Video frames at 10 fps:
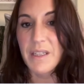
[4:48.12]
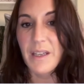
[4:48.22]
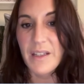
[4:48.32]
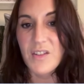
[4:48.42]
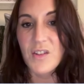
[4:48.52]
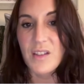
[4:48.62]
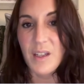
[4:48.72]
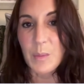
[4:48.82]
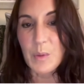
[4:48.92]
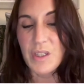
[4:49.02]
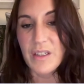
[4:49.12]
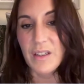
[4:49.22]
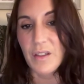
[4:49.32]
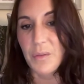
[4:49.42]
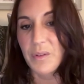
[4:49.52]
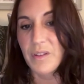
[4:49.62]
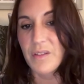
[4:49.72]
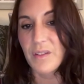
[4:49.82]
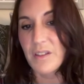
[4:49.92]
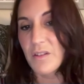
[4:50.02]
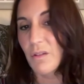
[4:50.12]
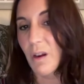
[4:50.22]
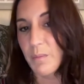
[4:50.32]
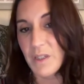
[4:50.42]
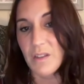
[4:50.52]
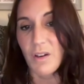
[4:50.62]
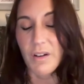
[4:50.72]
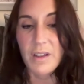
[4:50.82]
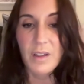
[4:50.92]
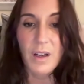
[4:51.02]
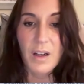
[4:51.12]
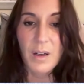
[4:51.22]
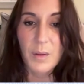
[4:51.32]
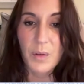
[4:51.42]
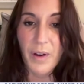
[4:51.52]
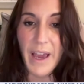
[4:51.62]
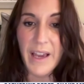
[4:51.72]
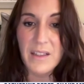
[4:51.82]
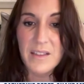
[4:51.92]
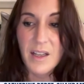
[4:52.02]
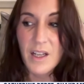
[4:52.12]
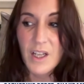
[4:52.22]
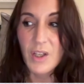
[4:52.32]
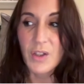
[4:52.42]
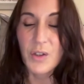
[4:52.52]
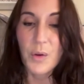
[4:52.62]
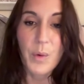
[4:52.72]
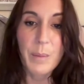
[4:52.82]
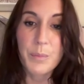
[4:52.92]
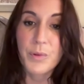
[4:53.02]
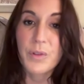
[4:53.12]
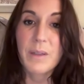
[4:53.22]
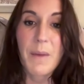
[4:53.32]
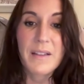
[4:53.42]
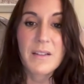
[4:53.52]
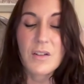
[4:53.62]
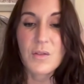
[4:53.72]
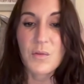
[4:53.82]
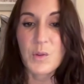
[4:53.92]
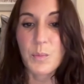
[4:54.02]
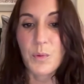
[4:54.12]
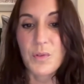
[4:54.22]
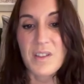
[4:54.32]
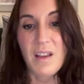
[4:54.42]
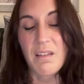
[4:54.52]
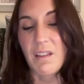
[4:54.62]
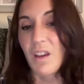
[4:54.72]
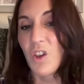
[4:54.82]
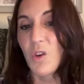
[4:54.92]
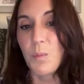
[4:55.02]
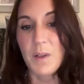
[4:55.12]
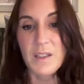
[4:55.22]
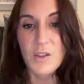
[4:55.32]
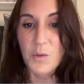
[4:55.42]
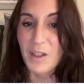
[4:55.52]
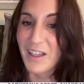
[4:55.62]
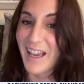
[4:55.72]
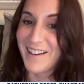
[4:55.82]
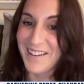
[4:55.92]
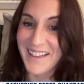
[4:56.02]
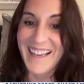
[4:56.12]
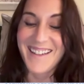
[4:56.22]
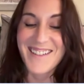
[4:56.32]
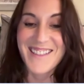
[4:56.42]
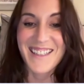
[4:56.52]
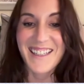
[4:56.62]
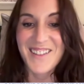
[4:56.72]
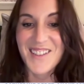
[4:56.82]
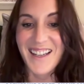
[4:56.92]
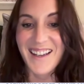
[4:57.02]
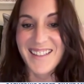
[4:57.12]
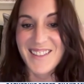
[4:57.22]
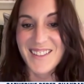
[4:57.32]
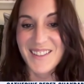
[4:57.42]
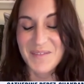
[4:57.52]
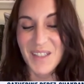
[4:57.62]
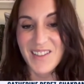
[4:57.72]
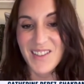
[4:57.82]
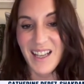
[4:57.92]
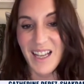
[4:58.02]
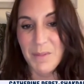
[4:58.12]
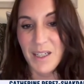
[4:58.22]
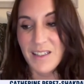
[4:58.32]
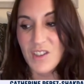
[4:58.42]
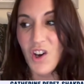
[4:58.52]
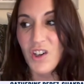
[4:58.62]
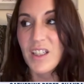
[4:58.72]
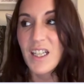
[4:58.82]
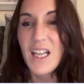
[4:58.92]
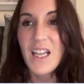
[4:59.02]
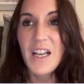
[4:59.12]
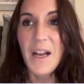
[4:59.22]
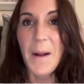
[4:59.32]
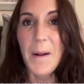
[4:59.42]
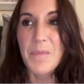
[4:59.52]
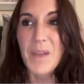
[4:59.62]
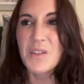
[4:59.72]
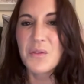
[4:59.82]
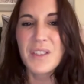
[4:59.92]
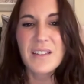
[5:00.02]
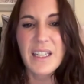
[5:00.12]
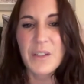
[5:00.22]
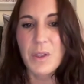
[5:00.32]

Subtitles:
I mean, yesterday in particular, whether it's on Instagram, TikTok, or X, we're pouring messages of support saying, thank you, please do it again and again until Ayatollah Khamenei is gone. I don't think that